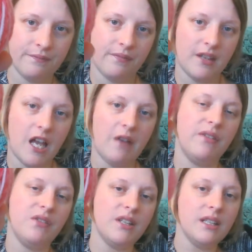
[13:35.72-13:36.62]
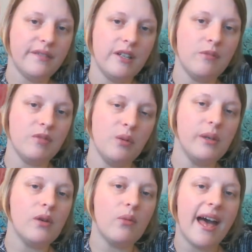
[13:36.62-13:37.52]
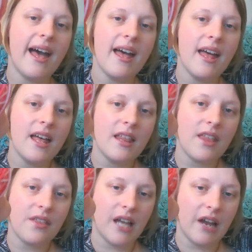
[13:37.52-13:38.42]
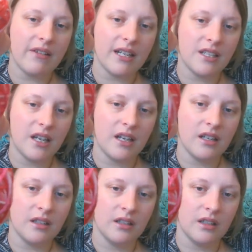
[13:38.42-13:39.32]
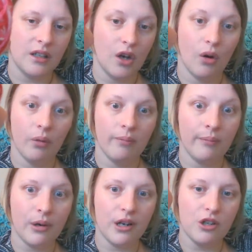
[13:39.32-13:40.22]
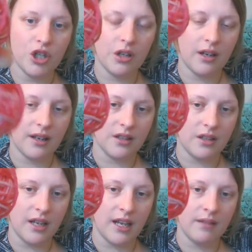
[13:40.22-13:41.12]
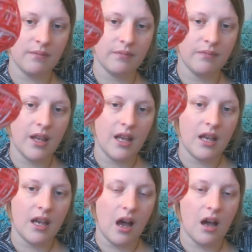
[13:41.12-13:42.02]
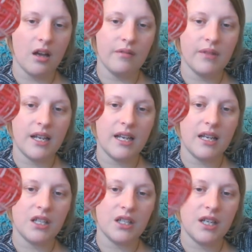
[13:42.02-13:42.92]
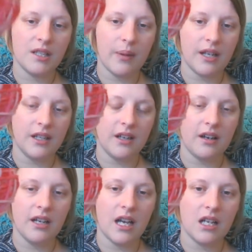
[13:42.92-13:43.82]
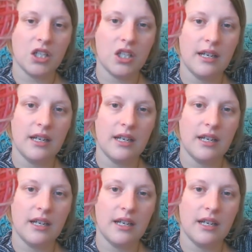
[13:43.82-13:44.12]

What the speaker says: Now if you've seen the films, you'll be aware that the character Umbridge, as her name, she's a baddie guy, and